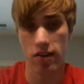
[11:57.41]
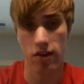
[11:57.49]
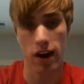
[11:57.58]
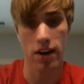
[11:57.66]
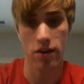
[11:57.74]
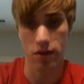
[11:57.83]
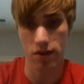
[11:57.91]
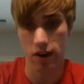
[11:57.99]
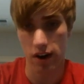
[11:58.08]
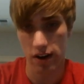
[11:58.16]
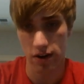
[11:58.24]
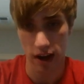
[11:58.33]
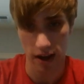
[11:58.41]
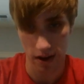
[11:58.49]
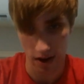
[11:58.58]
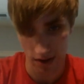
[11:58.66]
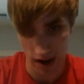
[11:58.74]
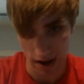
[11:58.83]
trying to start
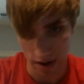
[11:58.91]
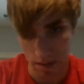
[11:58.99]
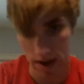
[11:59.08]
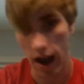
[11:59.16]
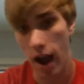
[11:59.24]
attacking me.